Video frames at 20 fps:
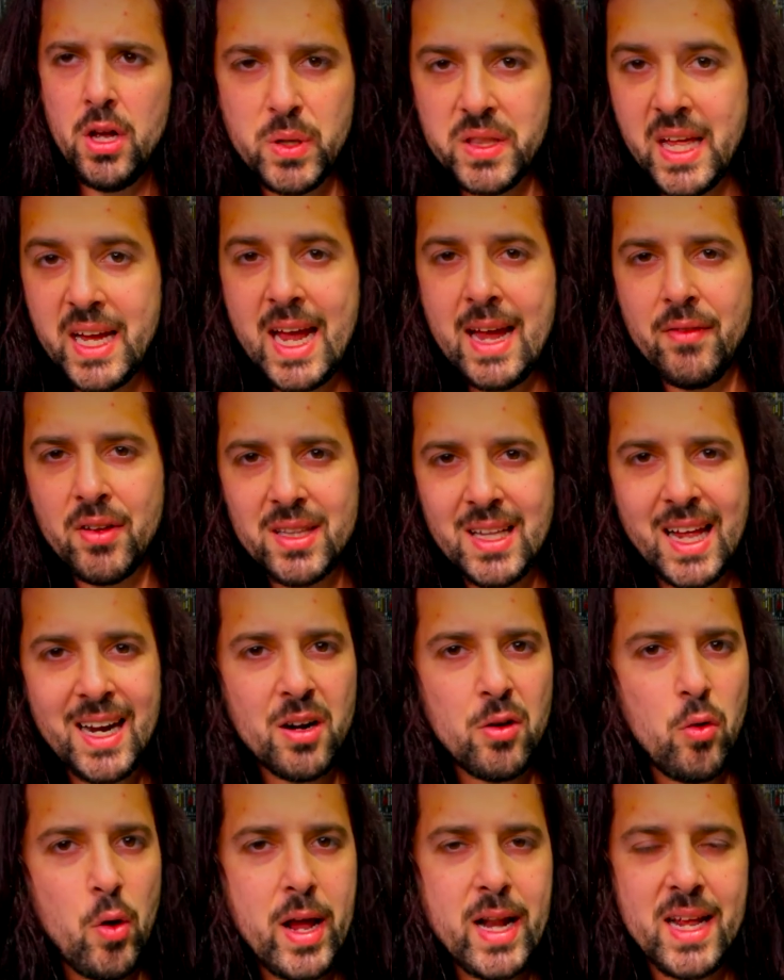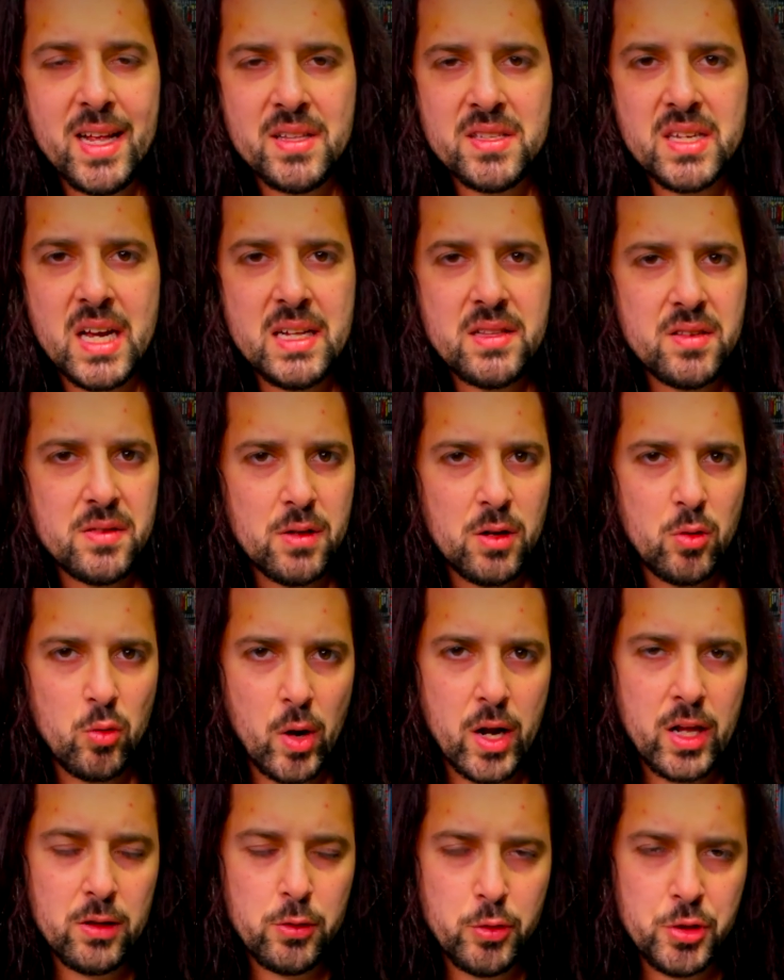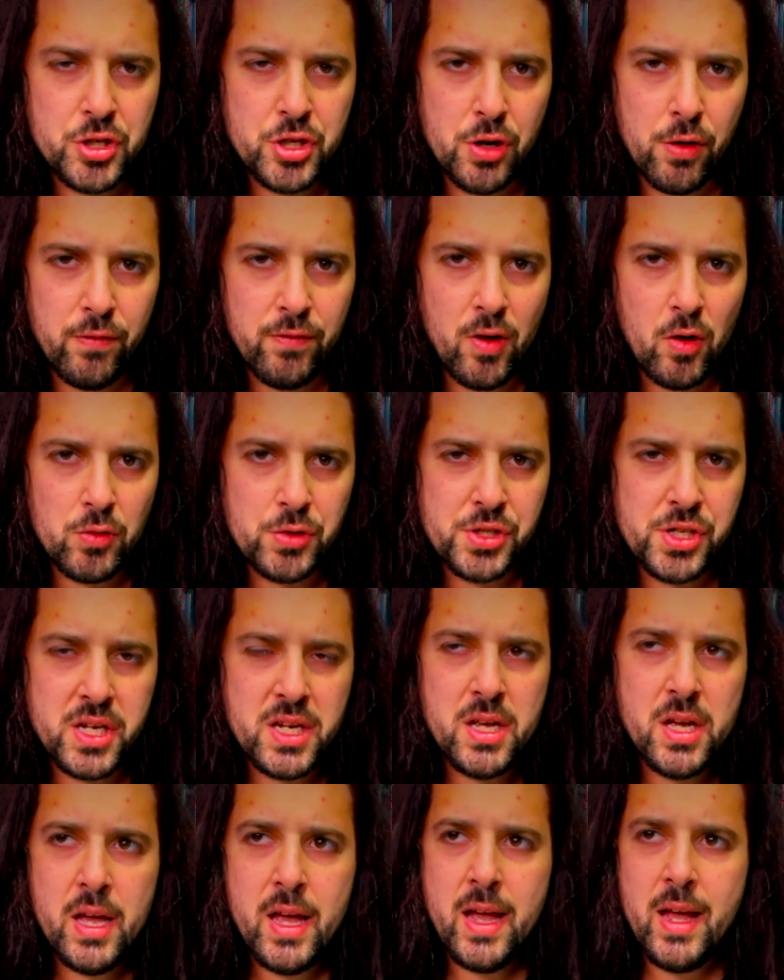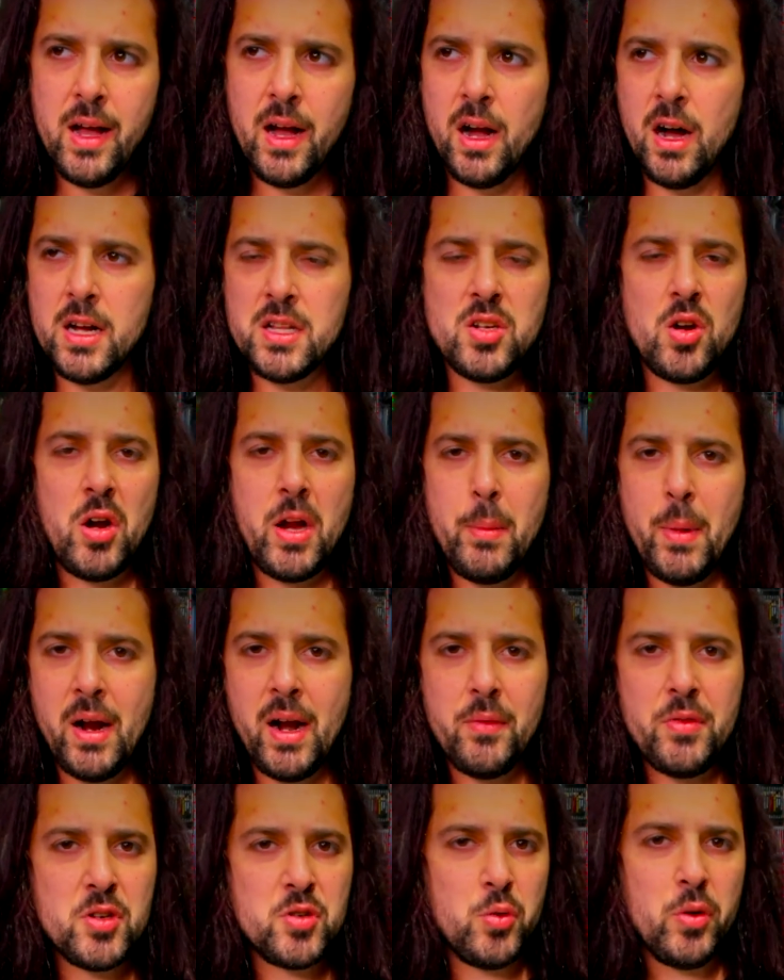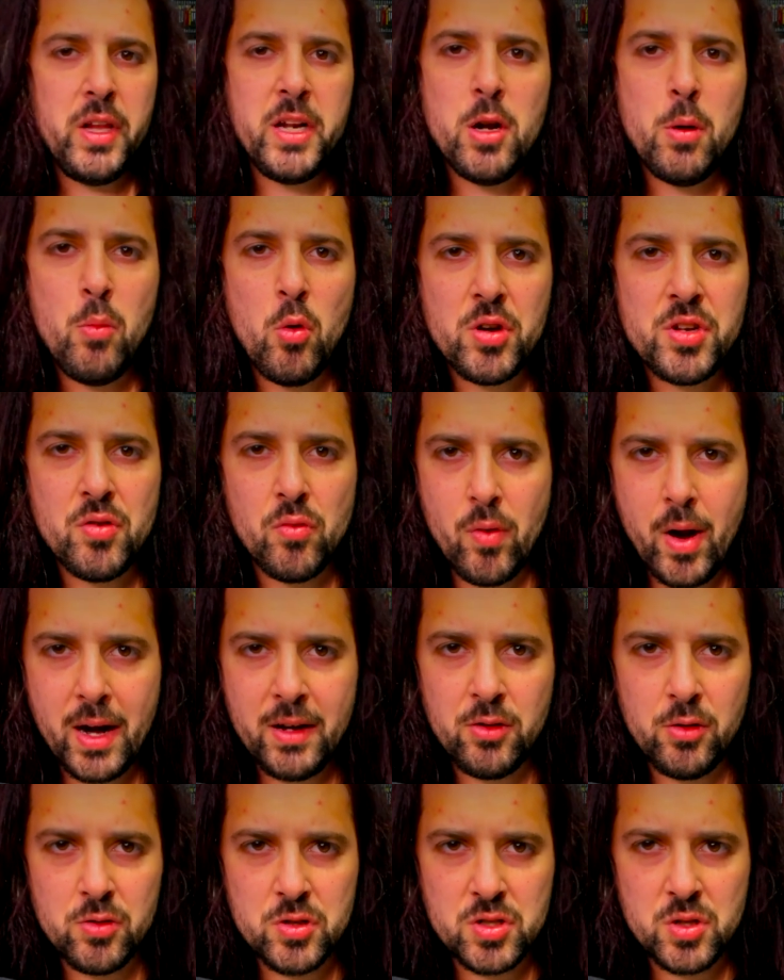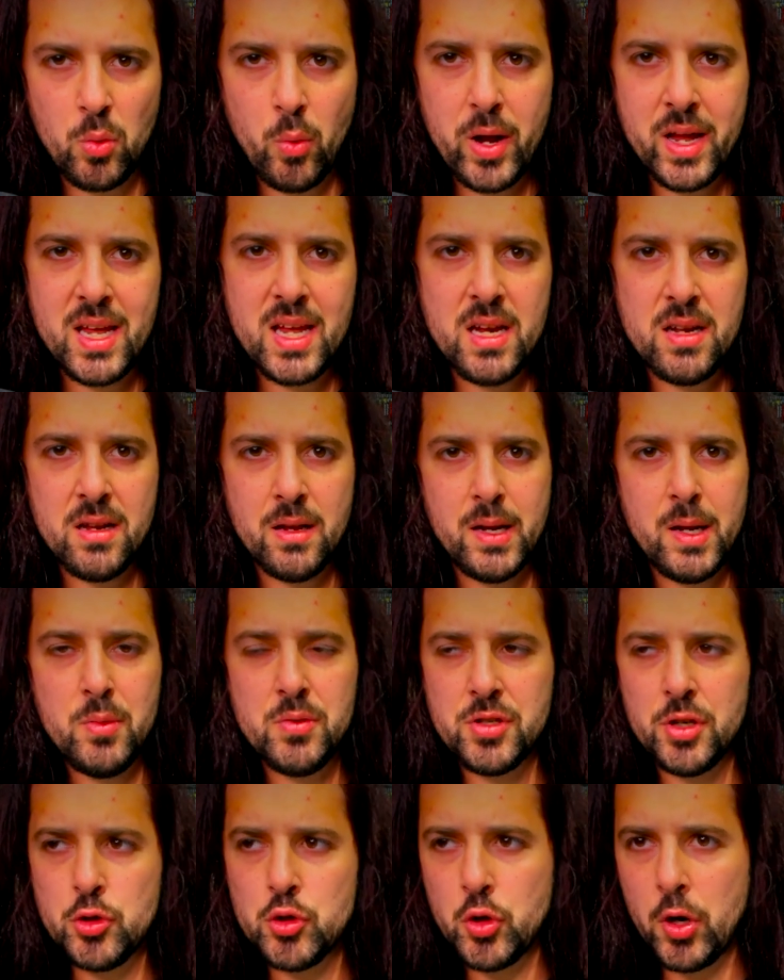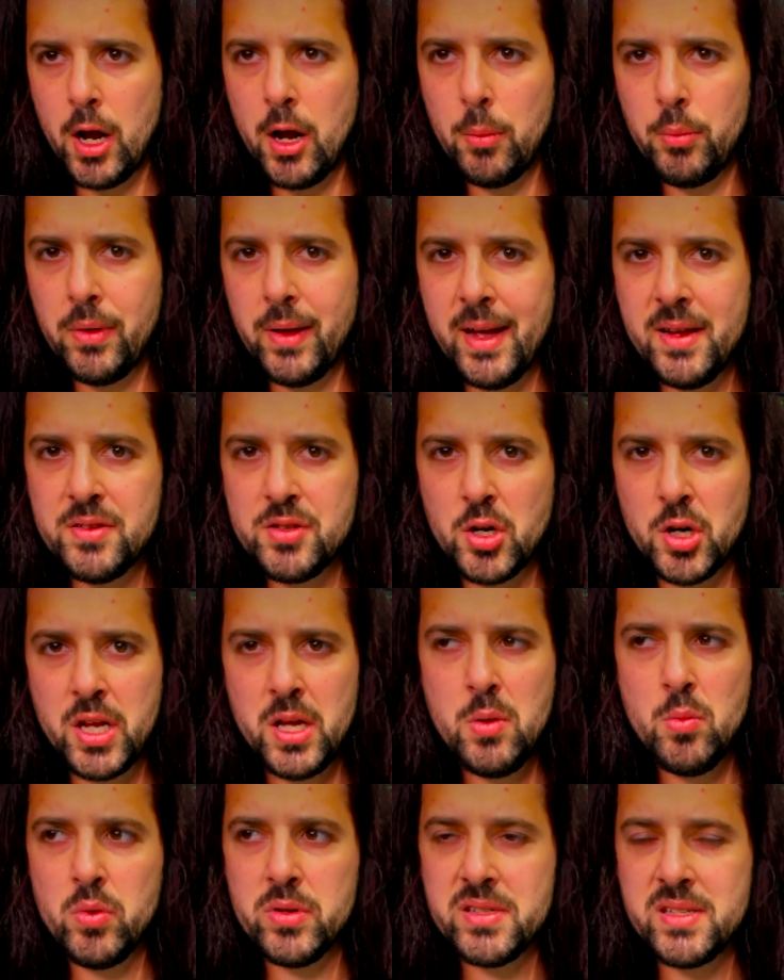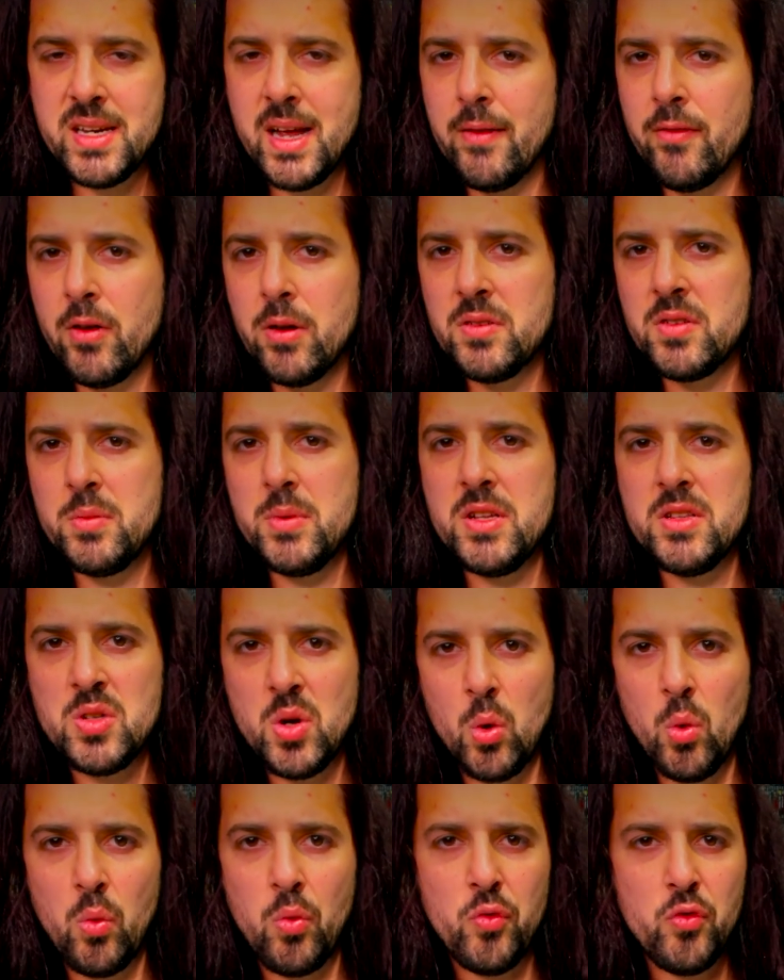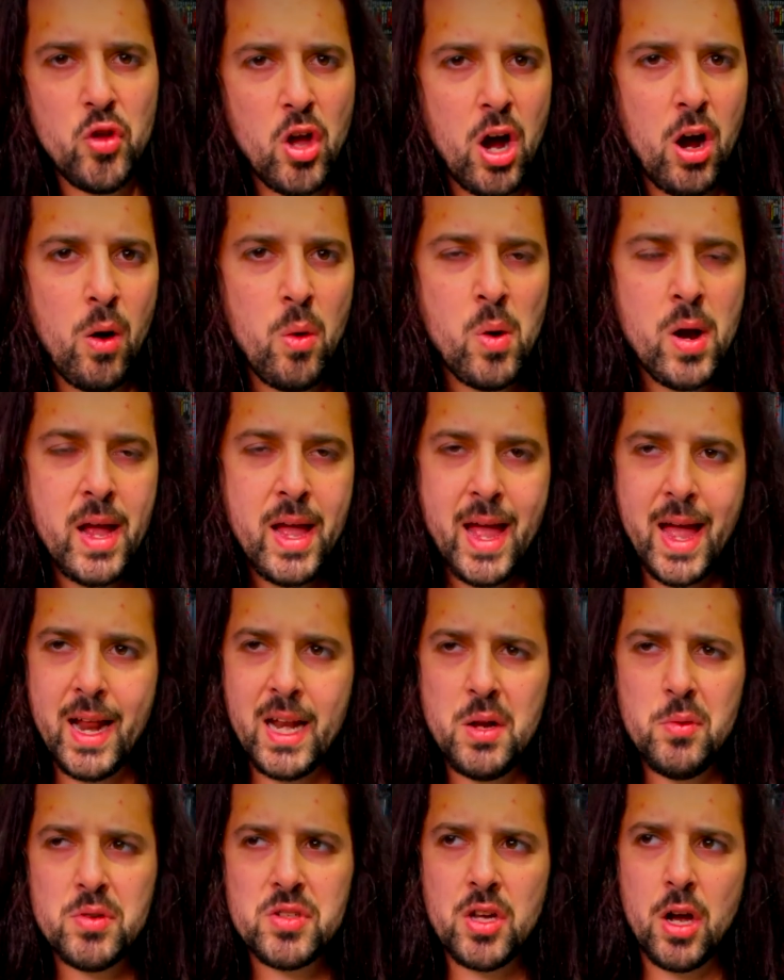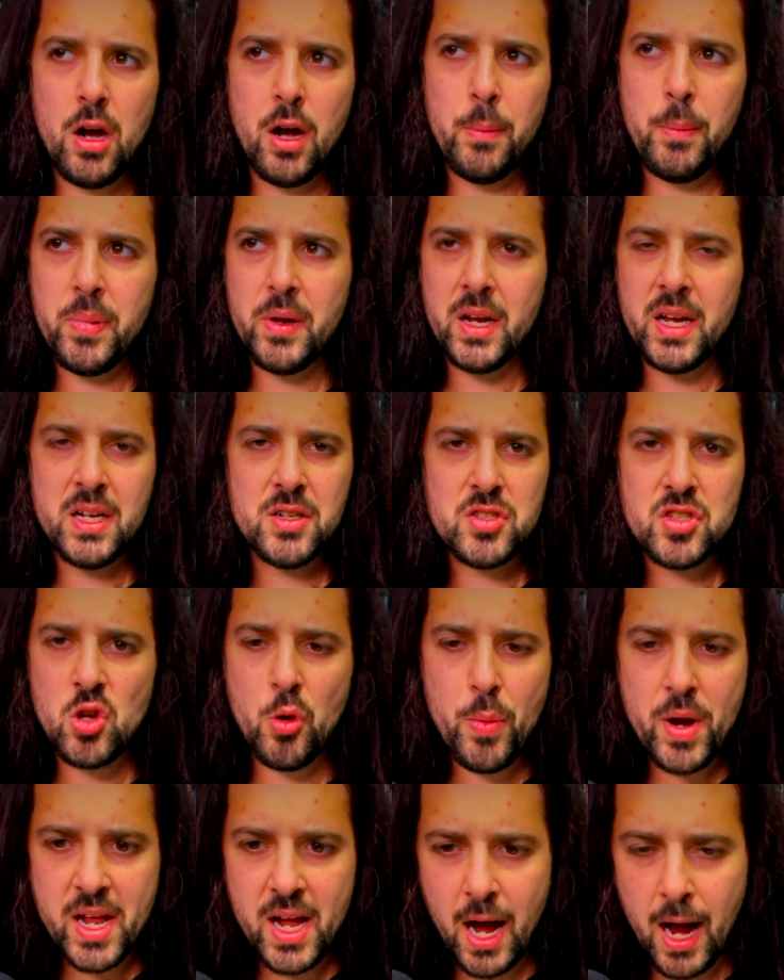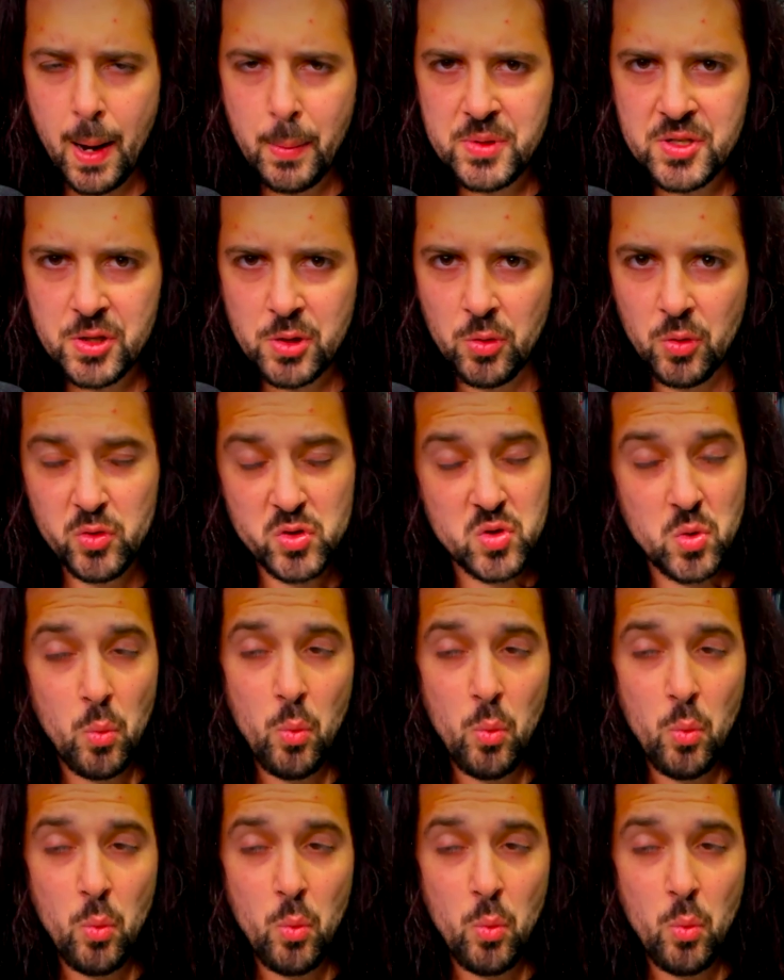But they gave a lot of great insight to the great Lucio Fulci, talking about how there's really no more directors the way he did. He was a trailblazer. He was never to be told no, and he was up against so many obstacles.